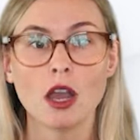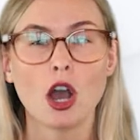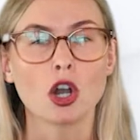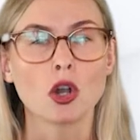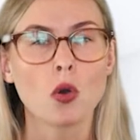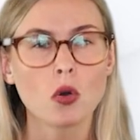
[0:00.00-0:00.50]

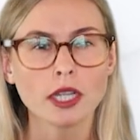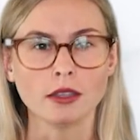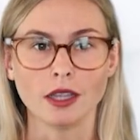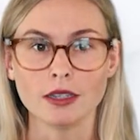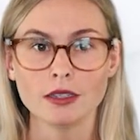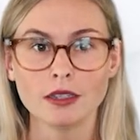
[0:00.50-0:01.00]

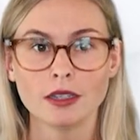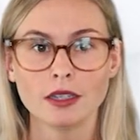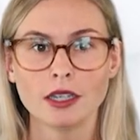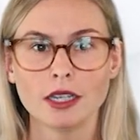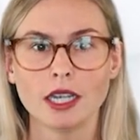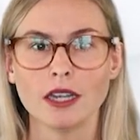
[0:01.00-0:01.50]
Accordingly,
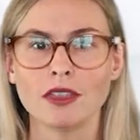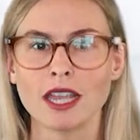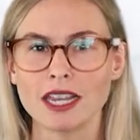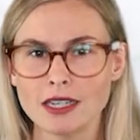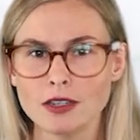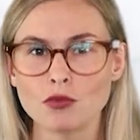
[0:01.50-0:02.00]
if there
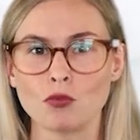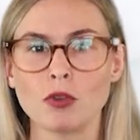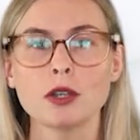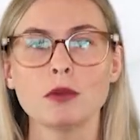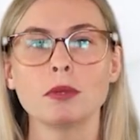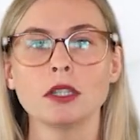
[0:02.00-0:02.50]
is
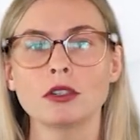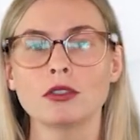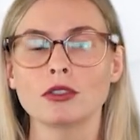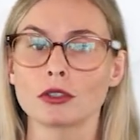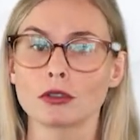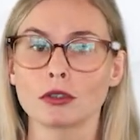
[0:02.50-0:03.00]
real
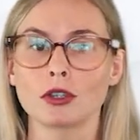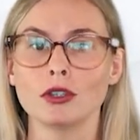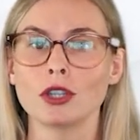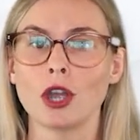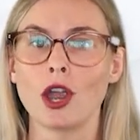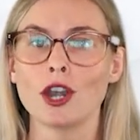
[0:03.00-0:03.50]
political
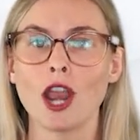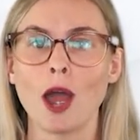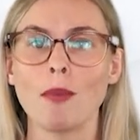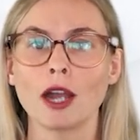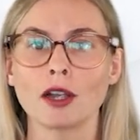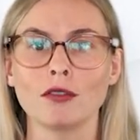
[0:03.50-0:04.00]
concern
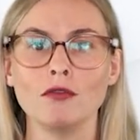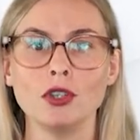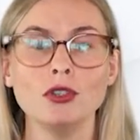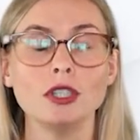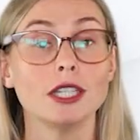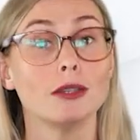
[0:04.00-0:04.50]
about
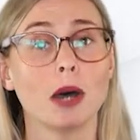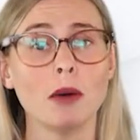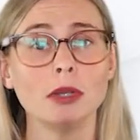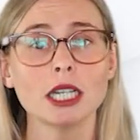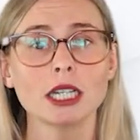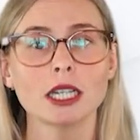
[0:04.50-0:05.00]
confusing the
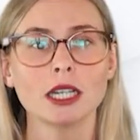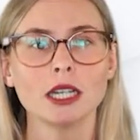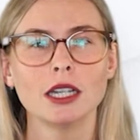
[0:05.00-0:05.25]
public,